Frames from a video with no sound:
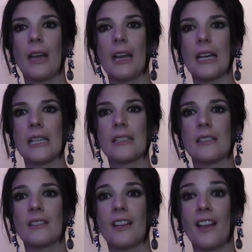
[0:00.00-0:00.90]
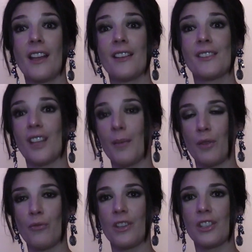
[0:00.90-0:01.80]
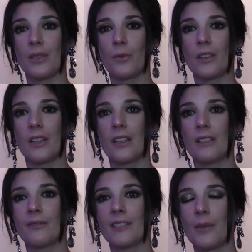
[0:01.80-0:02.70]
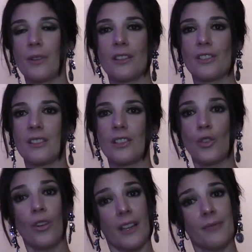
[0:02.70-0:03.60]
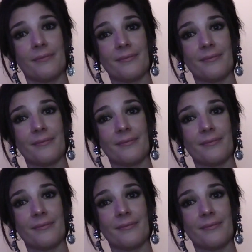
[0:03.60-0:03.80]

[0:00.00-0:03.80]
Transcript: And Simon and Richard were just a joy